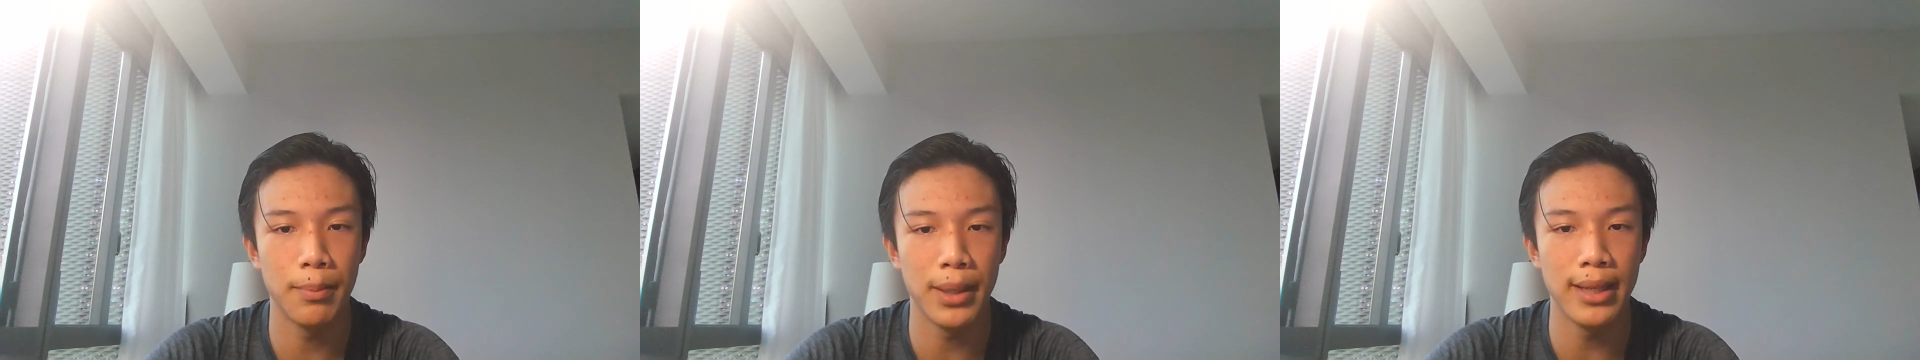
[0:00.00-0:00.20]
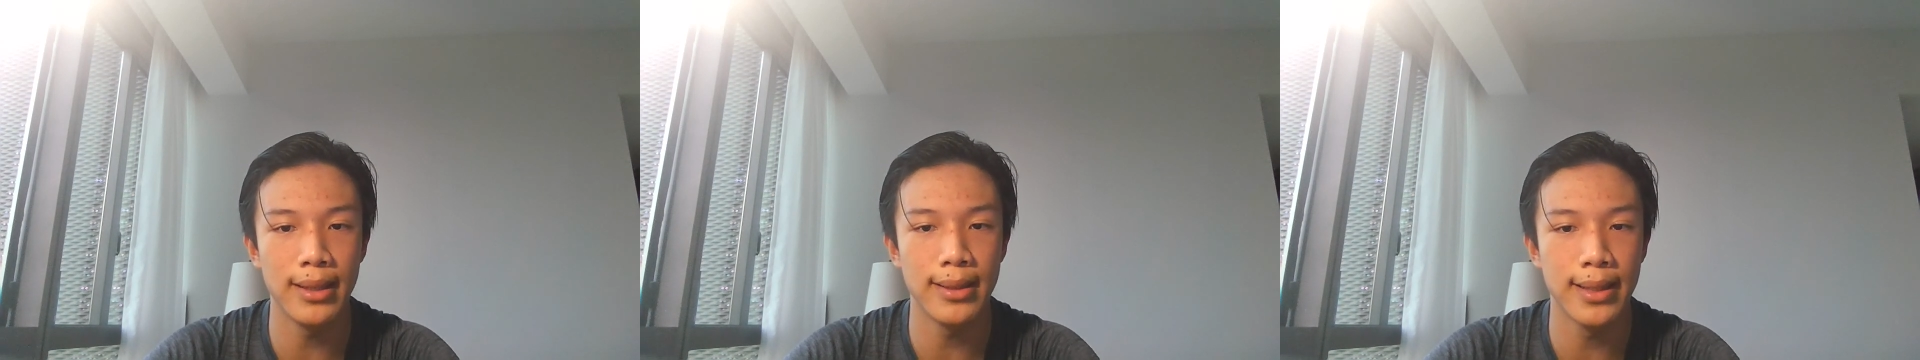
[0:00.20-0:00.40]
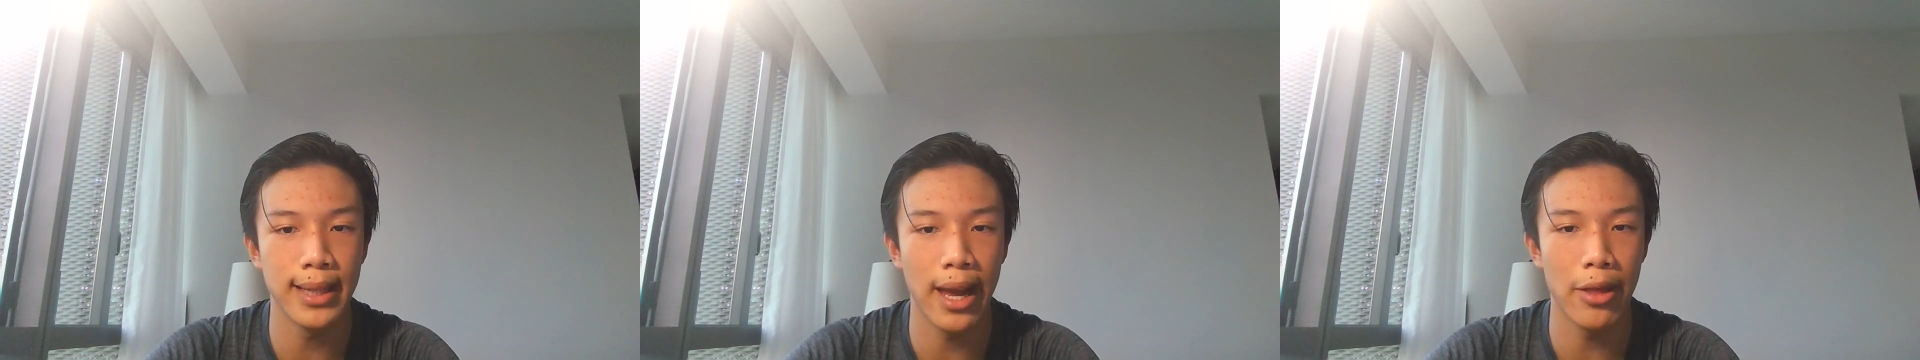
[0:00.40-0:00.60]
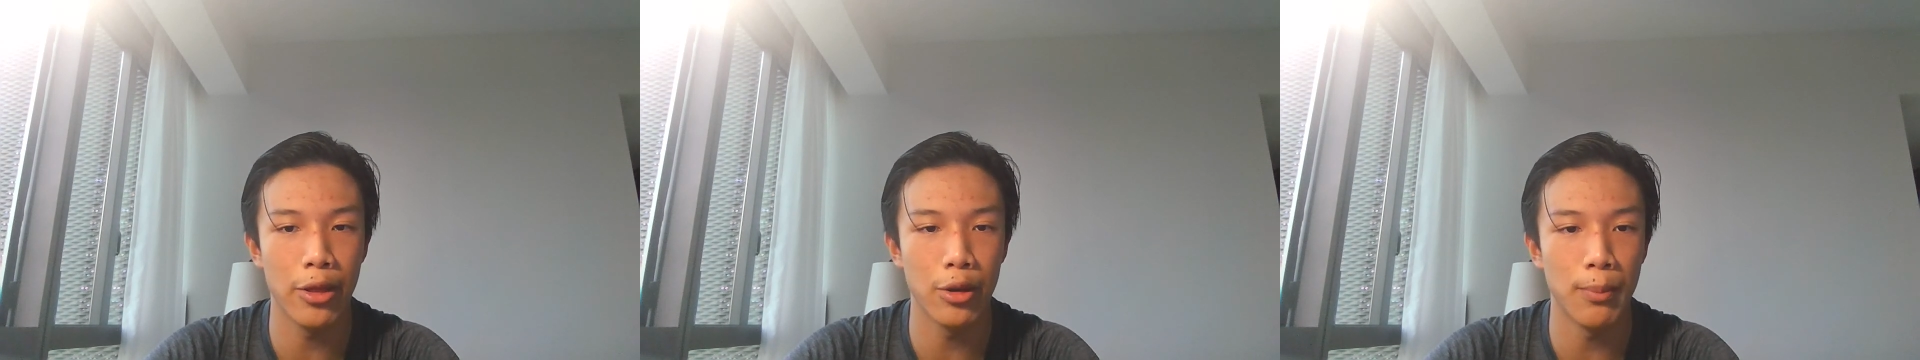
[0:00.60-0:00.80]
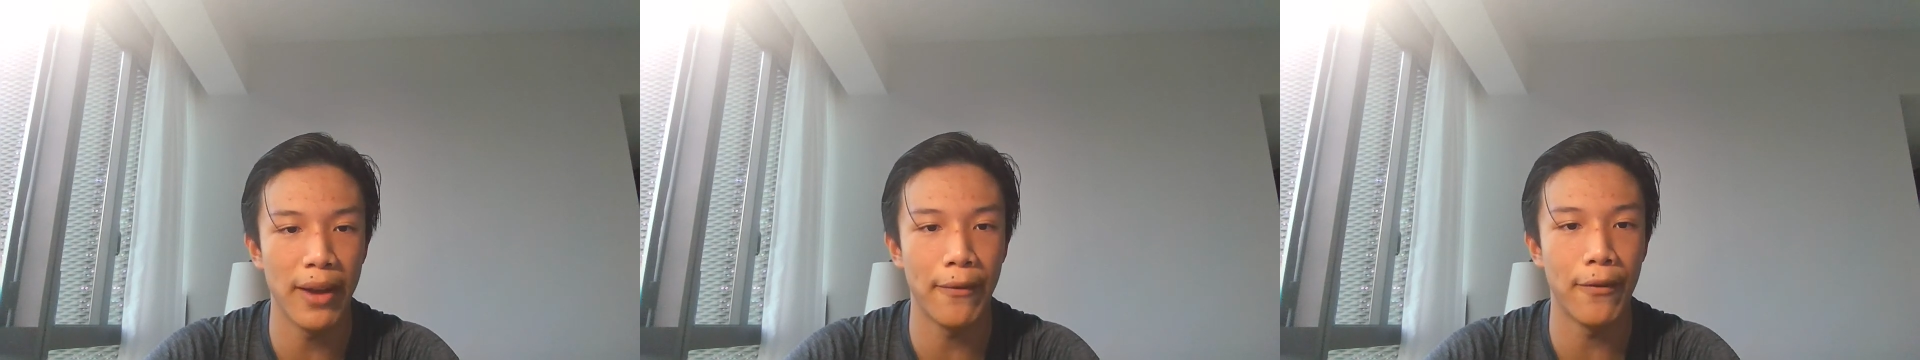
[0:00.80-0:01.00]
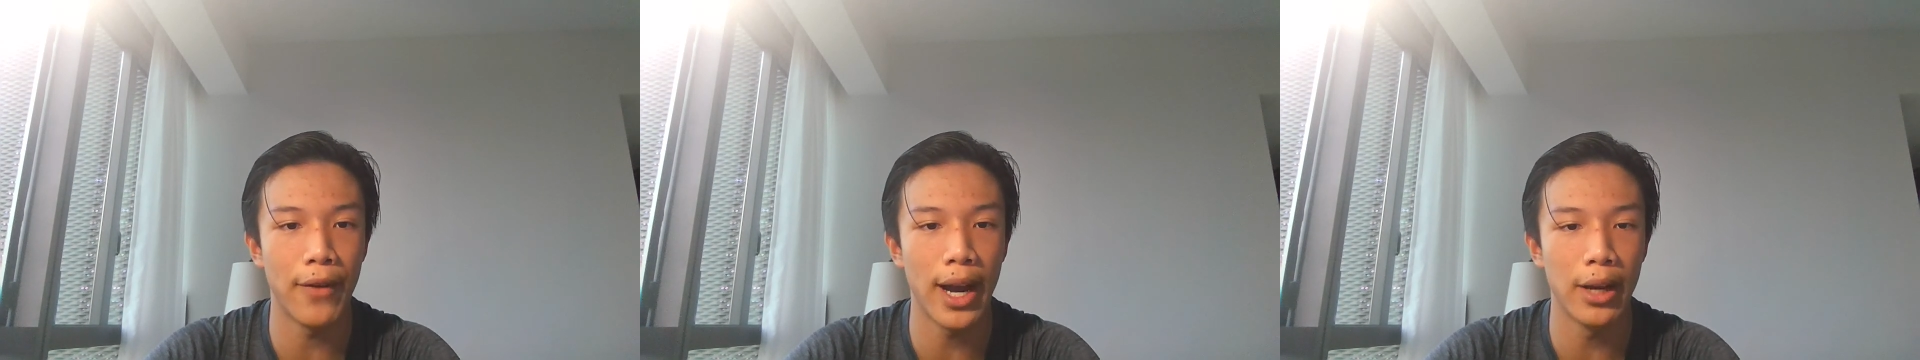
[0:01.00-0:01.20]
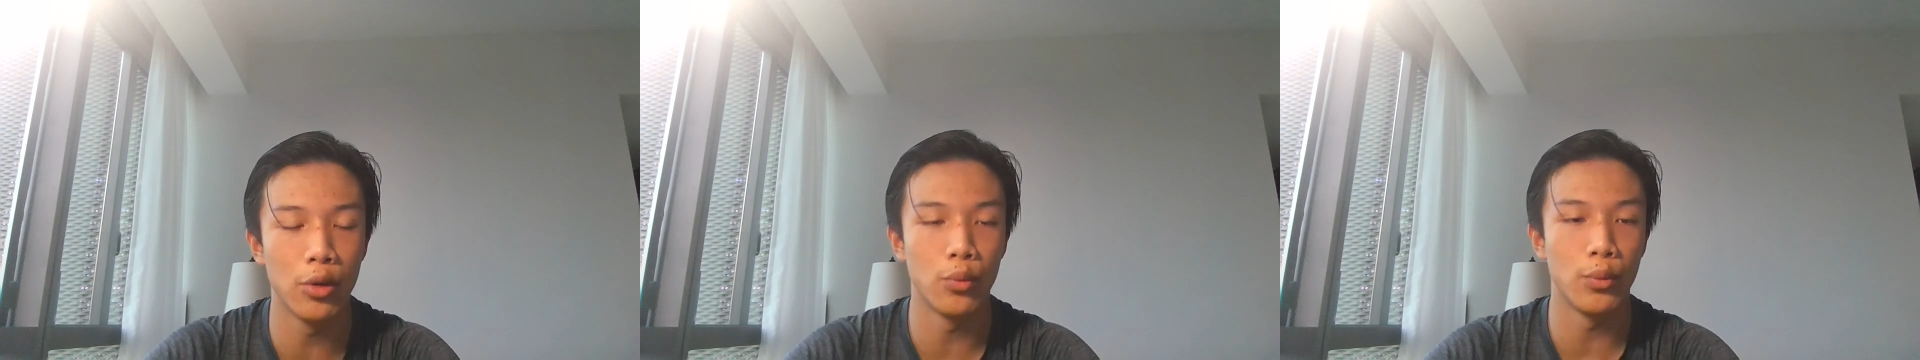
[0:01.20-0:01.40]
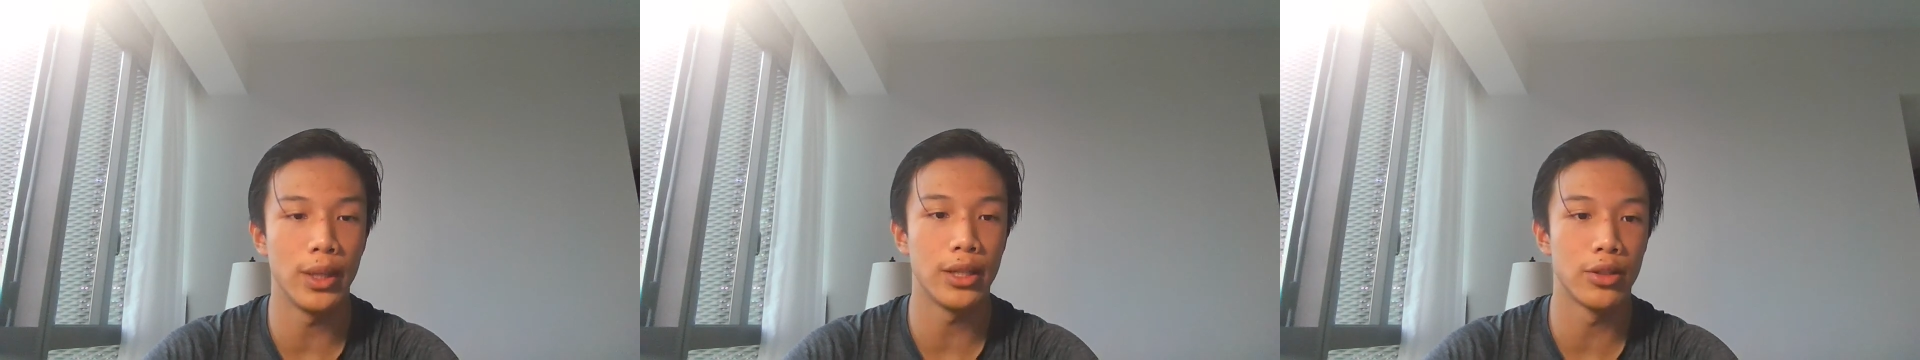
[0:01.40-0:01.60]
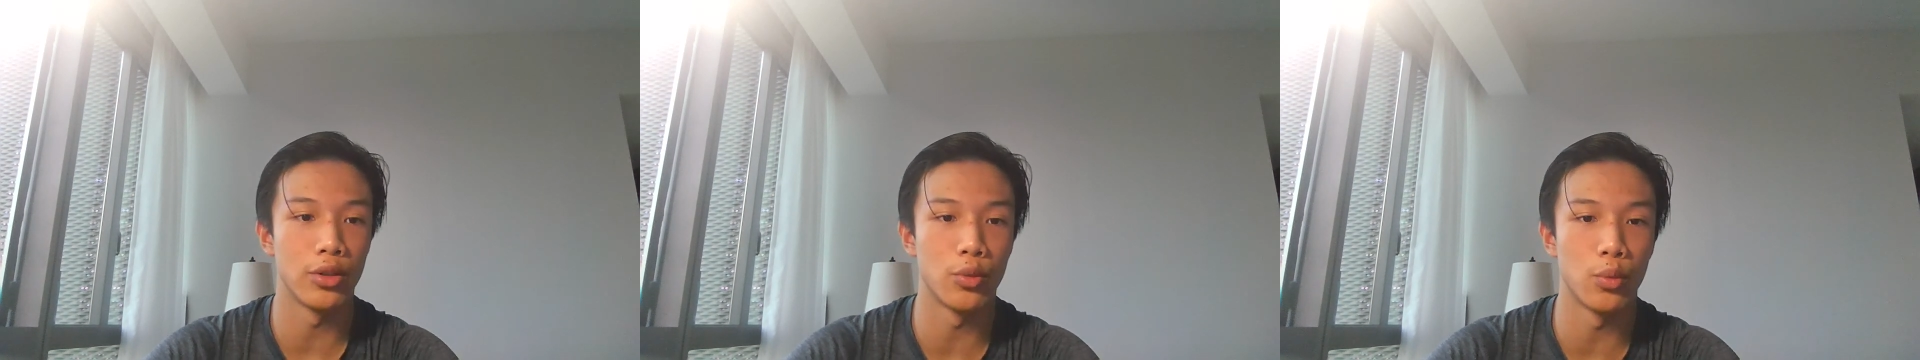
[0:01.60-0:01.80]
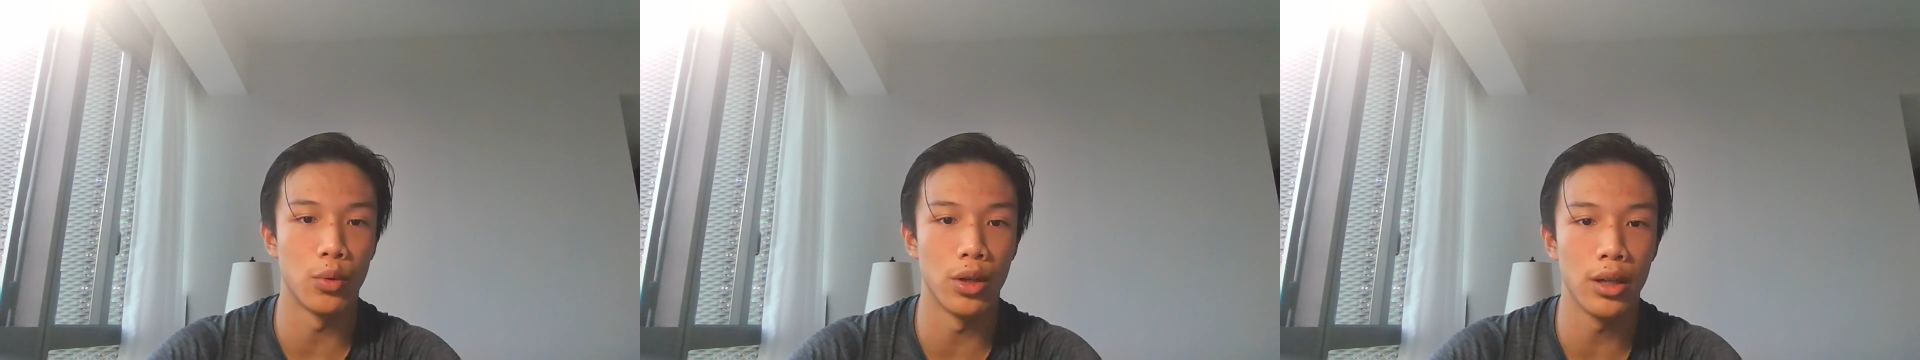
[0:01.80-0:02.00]
piece together my final
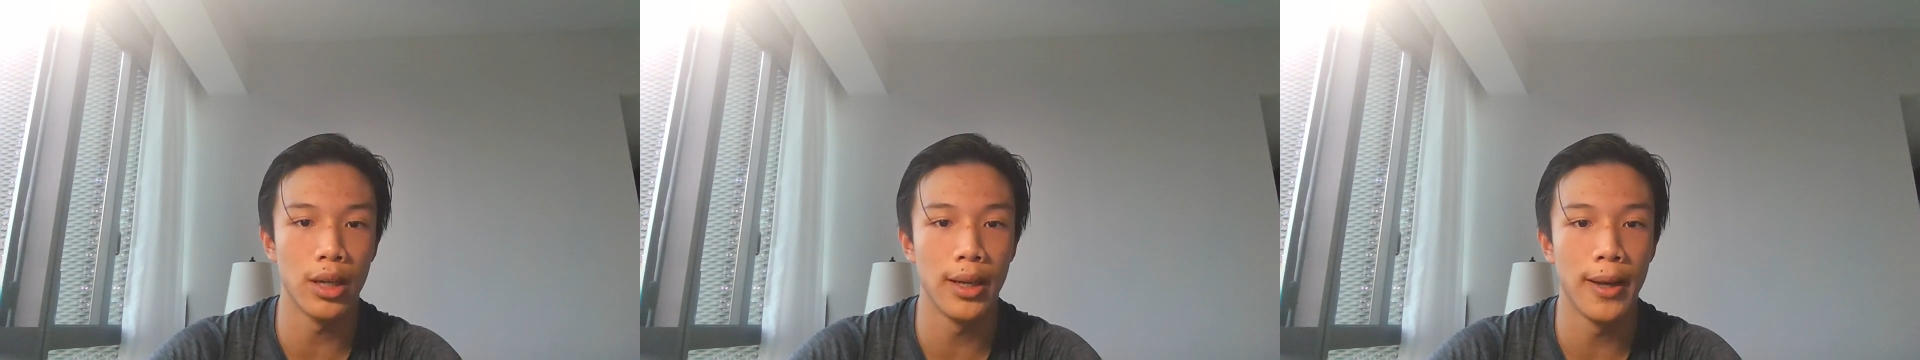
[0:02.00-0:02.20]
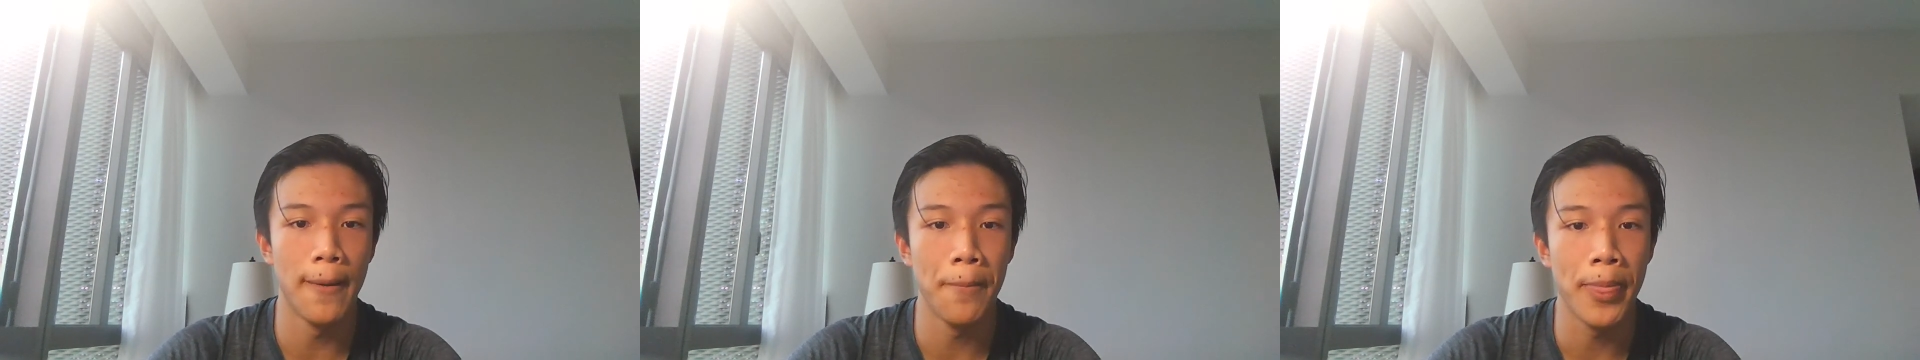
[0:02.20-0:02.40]
research work.